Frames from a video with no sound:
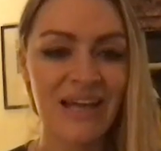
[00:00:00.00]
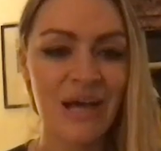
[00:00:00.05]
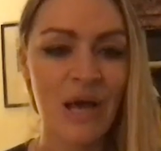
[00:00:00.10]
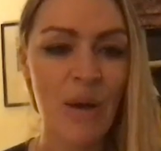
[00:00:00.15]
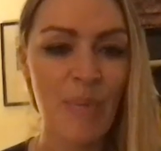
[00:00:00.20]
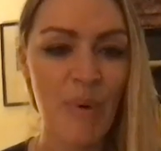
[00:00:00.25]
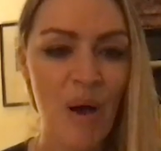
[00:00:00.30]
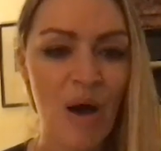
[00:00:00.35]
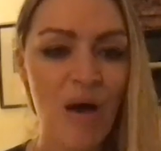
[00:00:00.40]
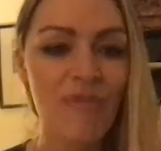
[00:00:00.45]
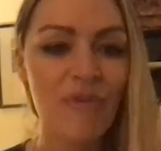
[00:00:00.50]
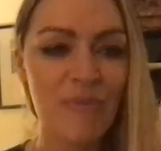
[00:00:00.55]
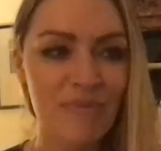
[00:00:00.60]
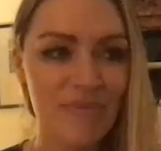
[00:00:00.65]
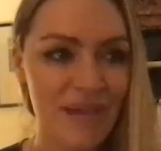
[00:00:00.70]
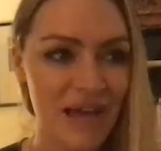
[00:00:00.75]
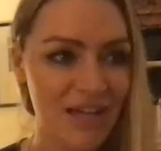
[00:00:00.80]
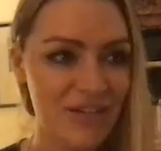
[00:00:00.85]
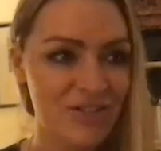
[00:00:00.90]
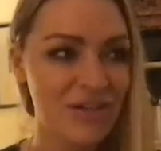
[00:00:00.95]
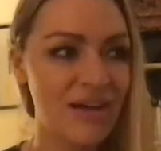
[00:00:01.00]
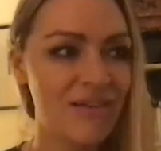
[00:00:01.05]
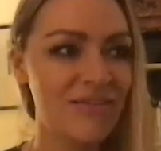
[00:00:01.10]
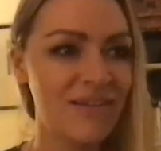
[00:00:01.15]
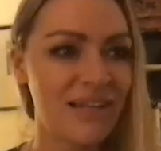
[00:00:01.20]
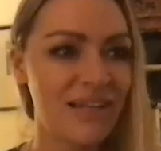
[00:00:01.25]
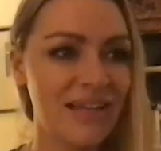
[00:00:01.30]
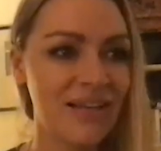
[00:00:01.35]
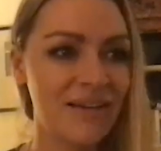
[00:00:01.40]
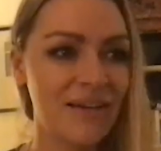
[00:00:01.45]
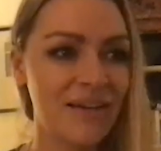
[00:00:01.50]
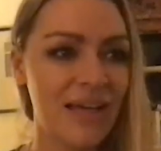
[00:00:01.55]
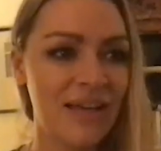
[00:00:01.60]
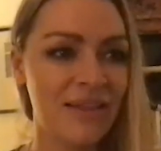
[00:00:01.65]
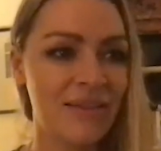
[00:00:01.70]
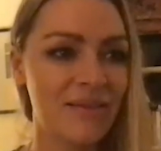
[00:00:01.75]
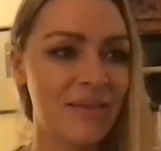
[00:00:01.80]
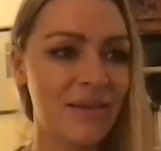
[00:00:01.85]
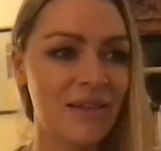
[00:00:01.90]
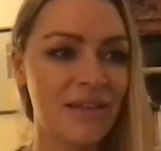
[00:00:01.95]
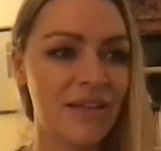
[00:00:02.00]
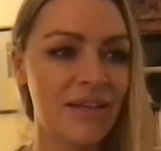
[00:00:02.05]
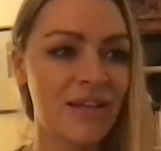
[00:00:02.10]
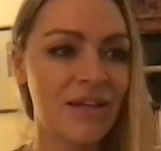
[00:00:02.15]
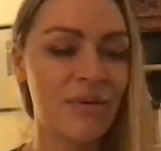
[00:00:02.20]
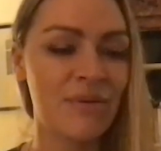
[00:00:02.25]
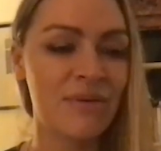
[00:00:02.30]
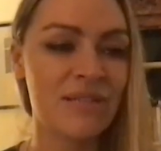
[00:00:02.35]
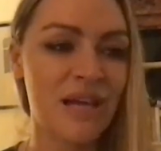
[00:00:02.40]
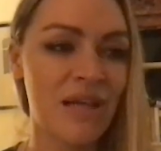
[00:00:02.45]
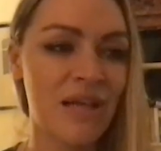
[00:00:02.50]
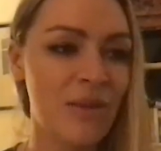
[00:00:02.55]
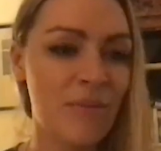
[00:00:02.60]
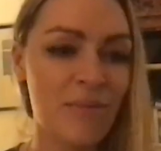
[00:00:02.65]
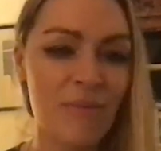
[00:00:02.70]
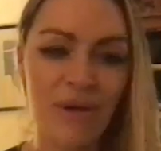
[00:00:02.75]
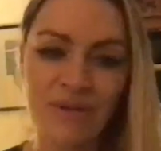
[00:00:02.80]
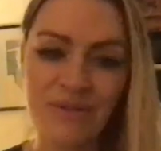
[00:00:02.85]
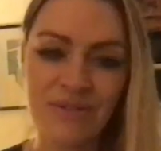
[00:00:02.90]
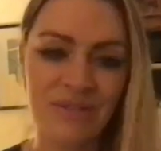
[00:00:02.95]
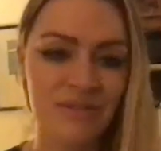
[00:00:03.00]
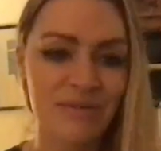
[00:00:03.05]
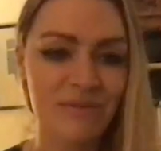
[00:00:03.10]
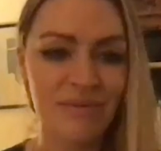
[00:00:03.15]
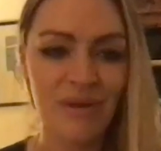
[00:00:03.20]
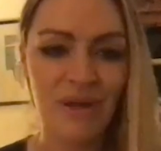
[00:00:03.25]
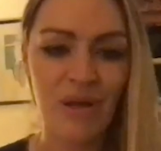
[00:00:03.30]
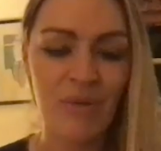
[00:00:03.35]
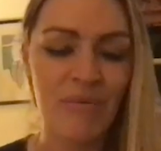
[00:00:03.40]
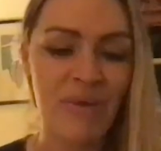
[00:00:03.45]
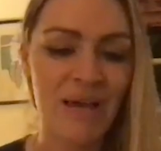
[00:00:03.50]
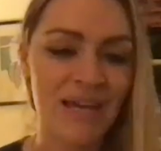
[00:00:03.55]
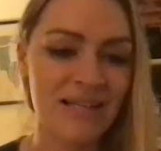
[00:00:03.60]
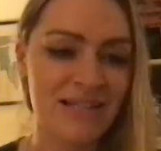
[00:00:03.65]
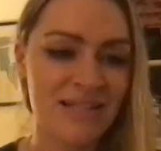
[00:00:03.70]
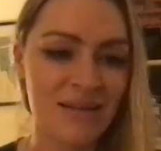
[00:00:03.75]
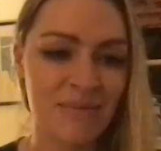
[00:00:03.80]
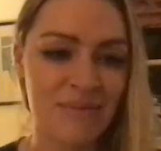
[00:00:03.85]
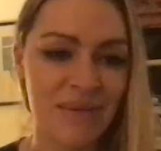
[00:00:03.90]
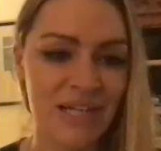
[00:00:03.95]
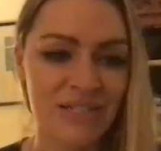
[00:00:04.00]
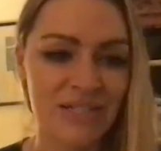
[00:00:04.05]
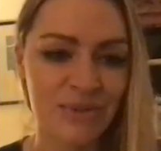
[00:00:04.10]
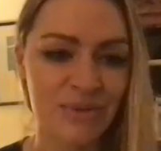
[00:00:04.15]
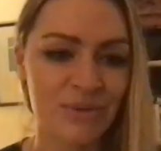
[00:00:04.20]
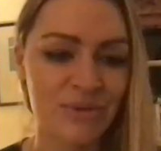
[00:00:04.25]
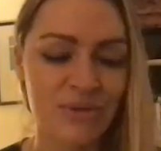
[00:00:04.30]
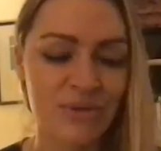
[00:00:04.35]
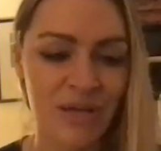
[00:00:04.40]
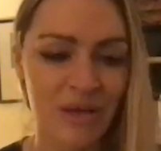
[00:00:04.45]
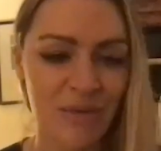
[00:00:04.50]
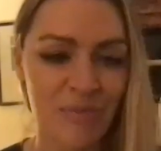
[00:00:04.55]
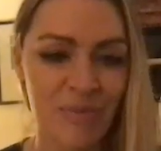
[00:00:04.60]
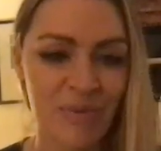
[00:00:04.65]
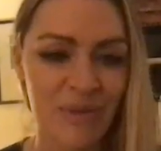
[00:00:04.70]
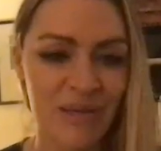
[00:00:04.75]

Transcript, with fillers: apart from that traveling, in, you know, it was like the most amazing, magical trip.